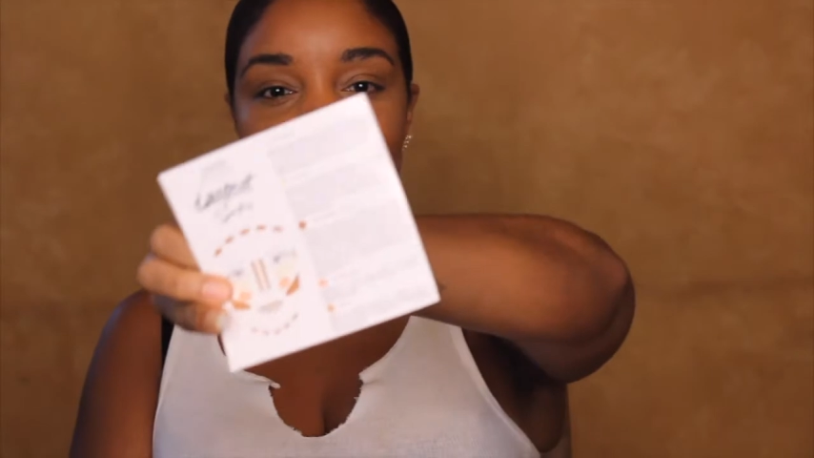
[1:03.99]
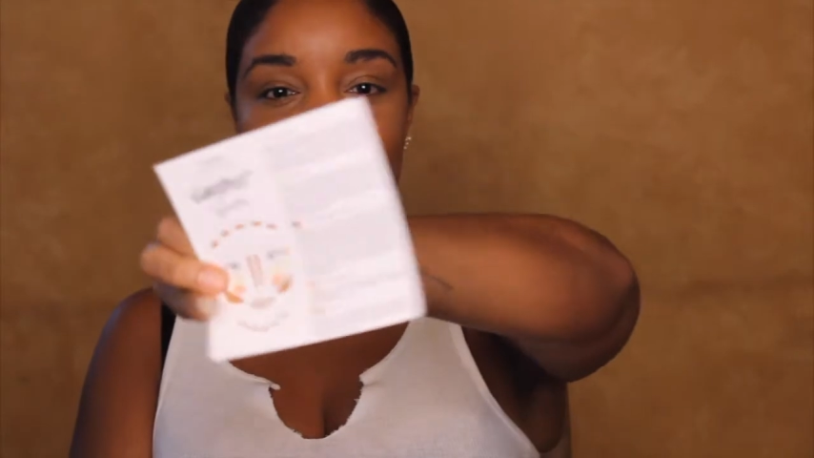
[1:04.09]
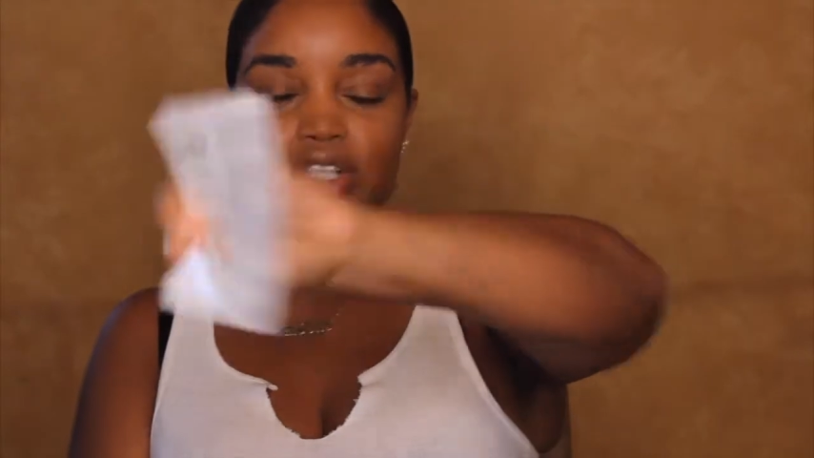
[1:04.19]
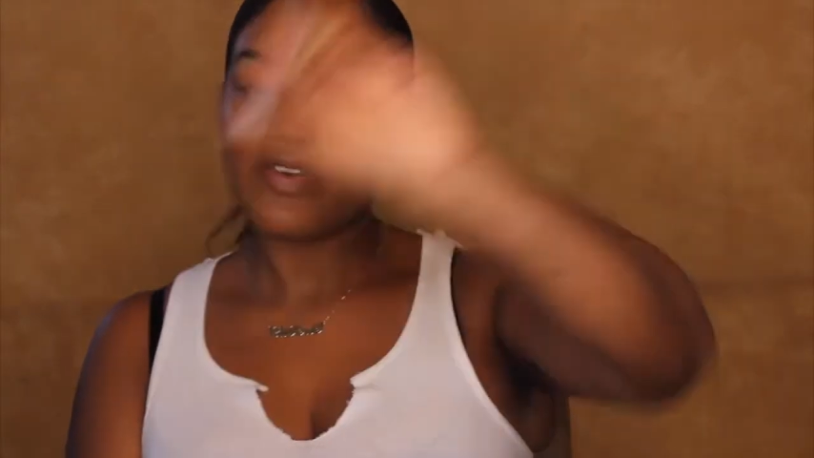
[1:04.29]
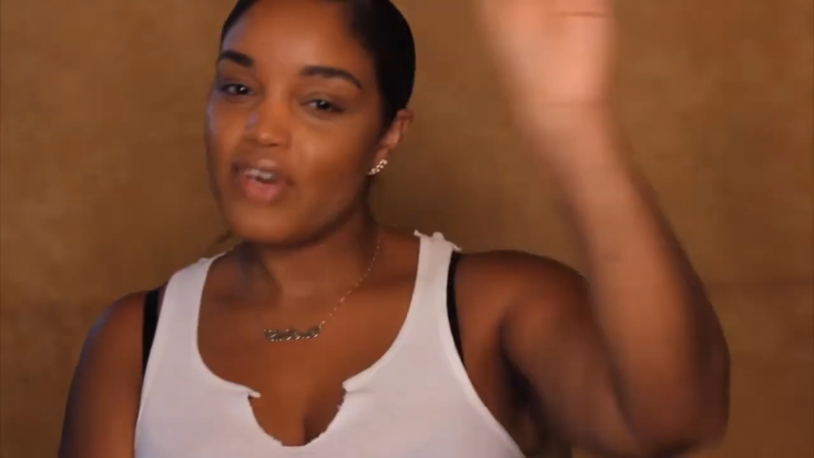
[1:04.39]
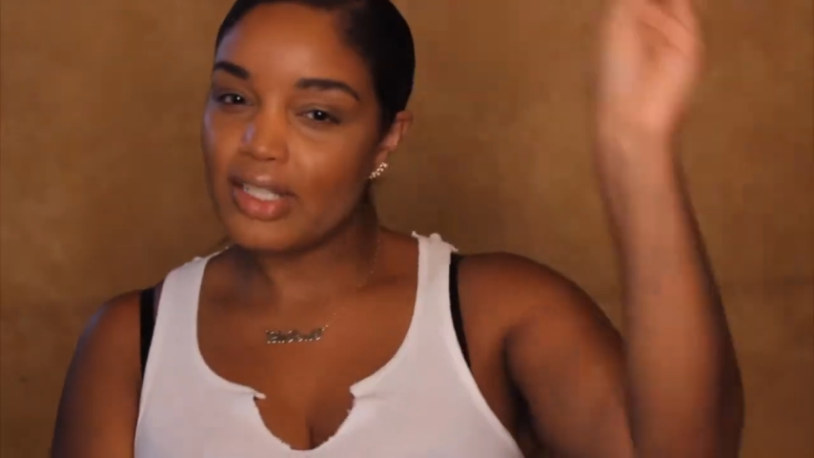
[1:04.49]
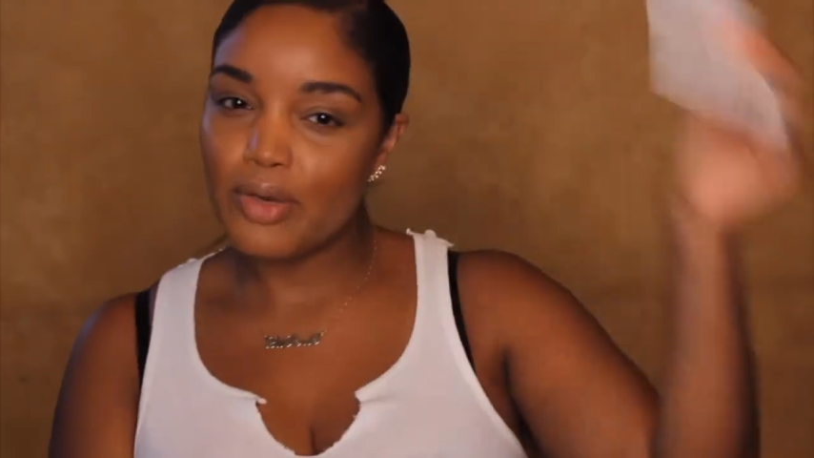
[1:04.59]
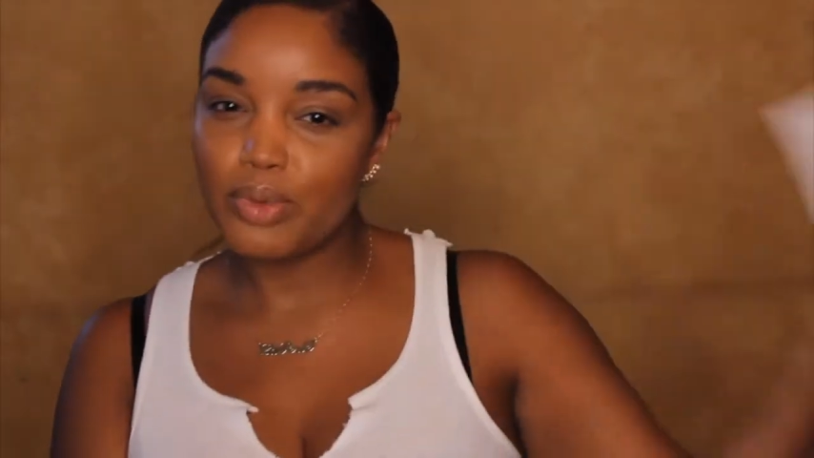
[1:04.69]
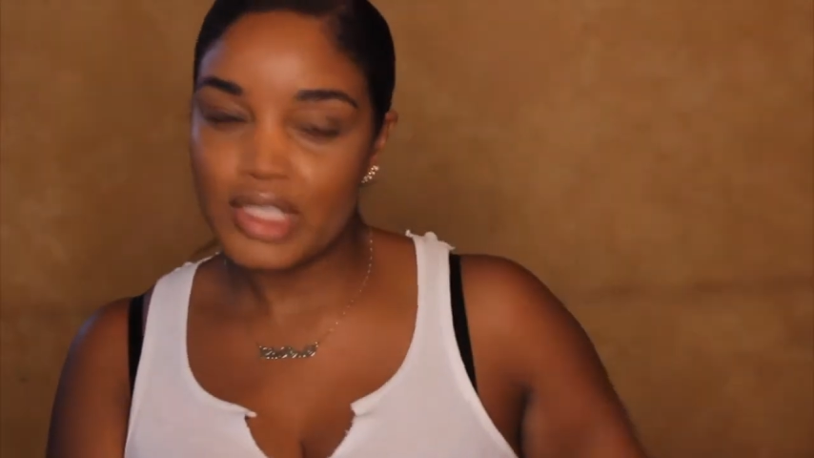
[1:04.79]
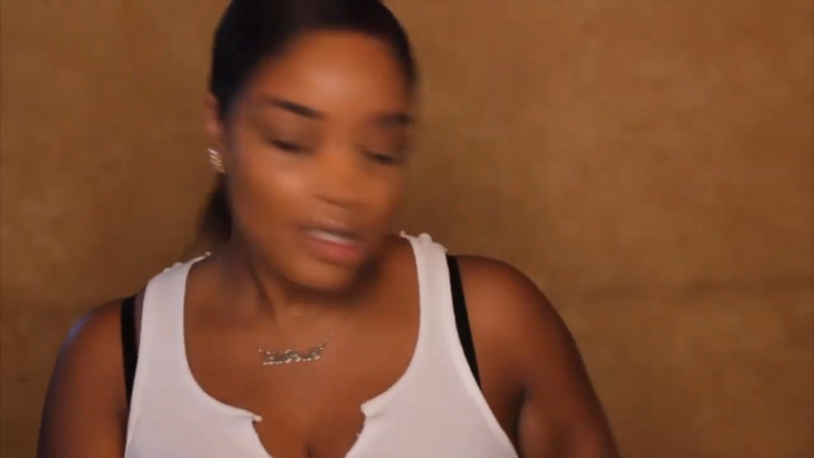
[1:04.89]
which I found
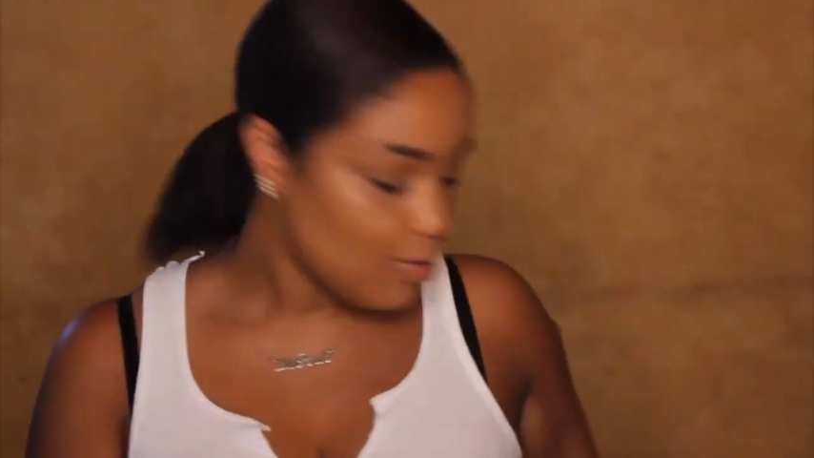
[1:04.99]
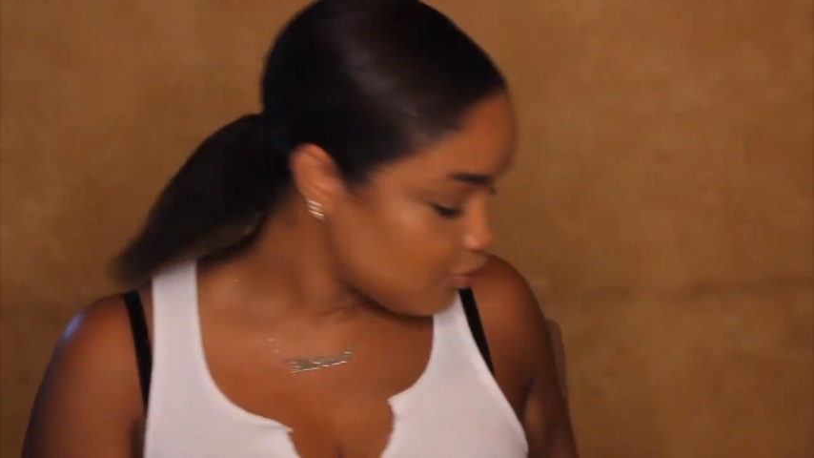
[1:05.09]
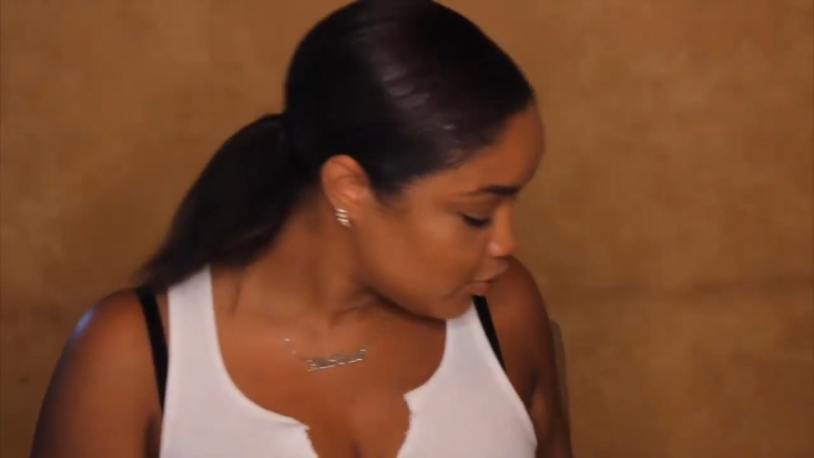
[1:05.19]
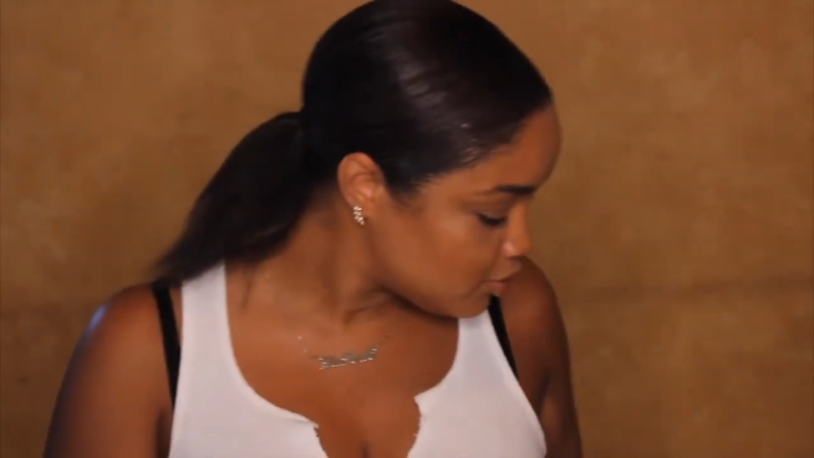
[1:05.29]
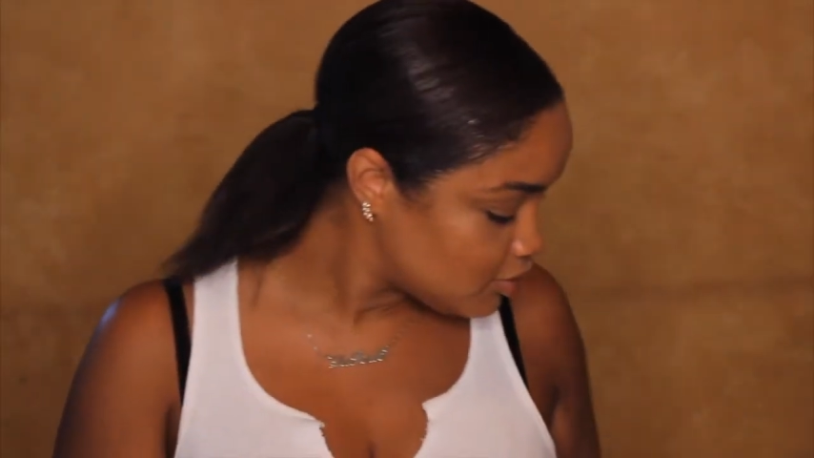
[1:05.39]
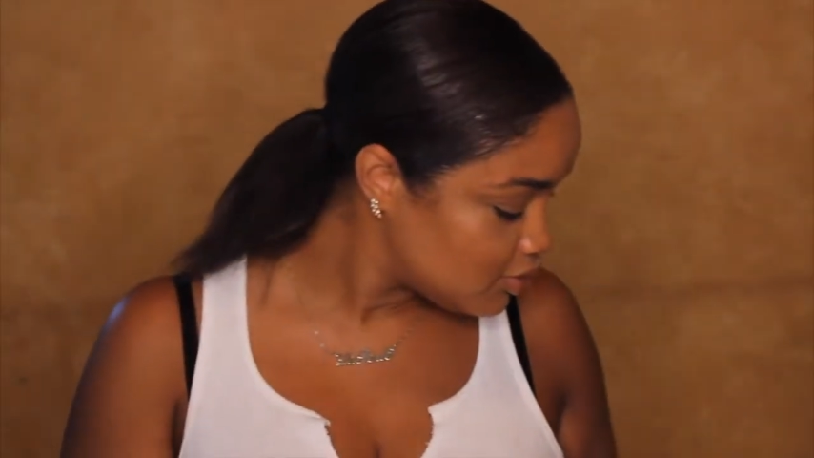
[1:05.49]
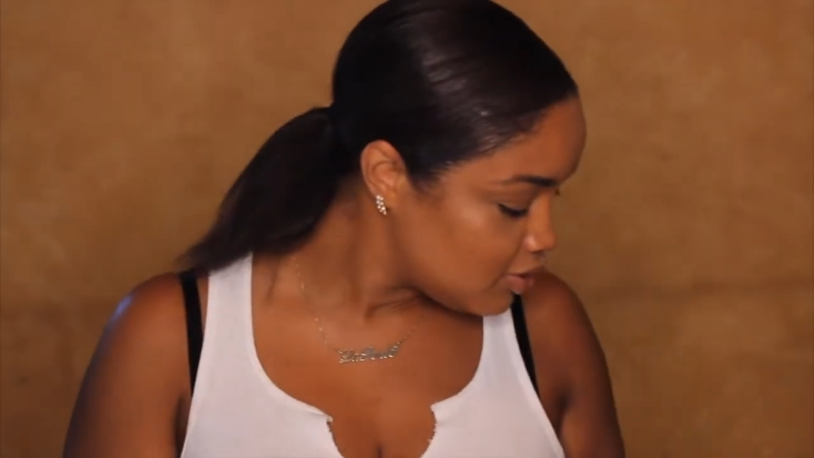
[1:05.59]
that really helpful